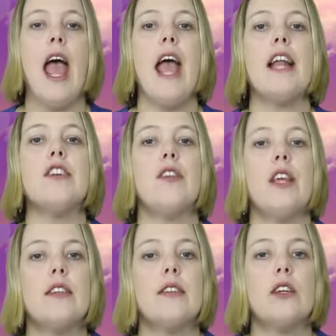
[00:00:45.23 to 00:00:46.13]
and
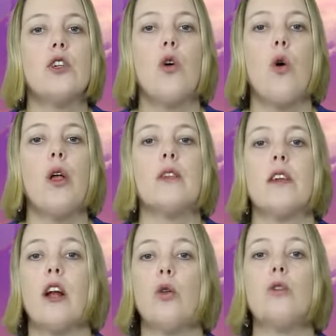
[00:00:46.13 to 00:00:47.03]
the essential oils
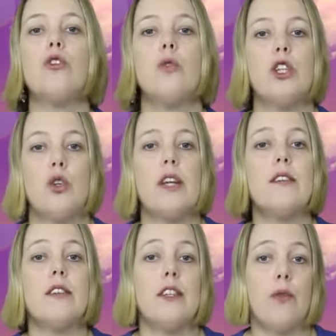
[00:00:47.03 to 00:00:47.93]
that I look to address
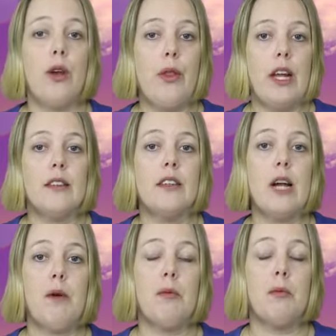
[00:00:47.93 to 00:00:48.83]
the different things that
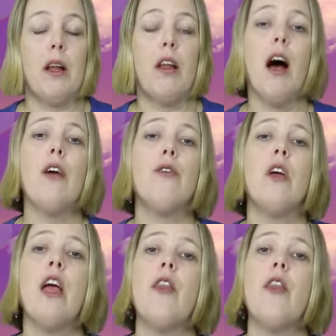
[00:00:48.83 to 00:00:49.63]
come up in my life,